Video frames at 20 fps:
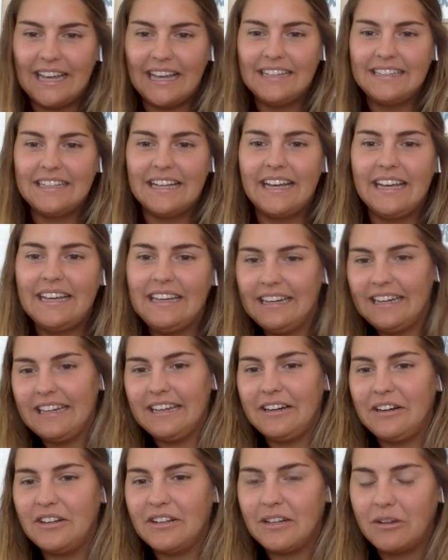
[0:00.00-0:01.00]
in that light
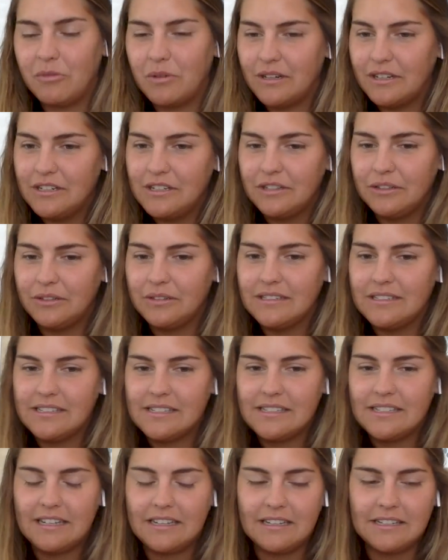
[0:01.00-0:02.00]
and all I want to do is
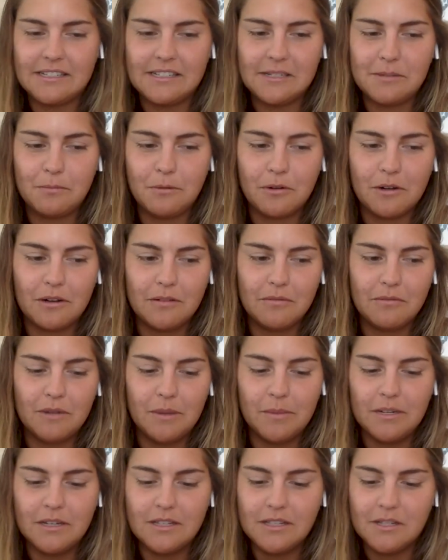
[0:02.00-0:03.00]
uh, support
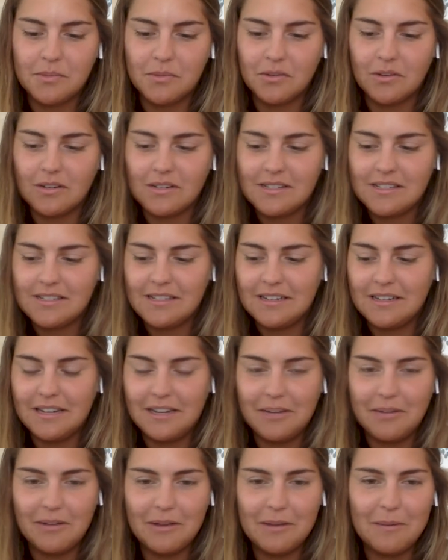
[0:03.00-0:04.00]
women in sports in
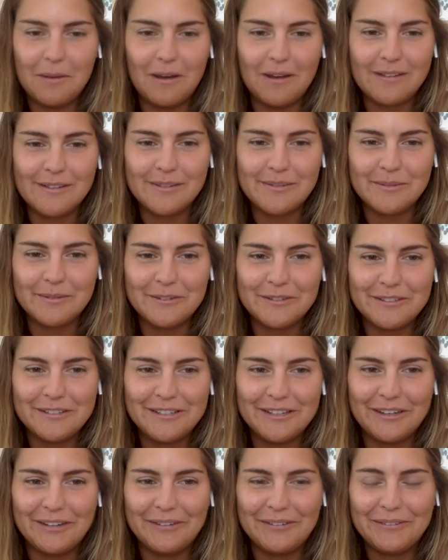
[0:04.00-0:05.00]
any way possible.
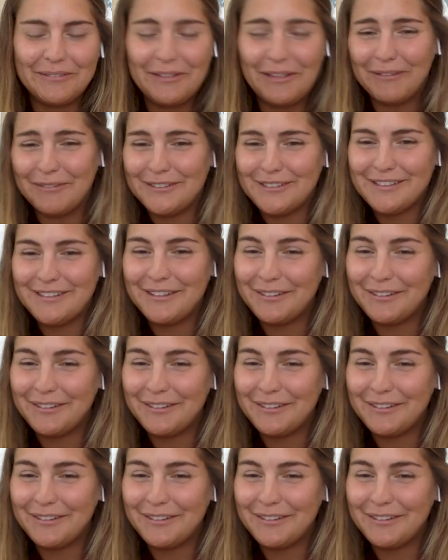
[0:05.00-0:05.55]
So that was,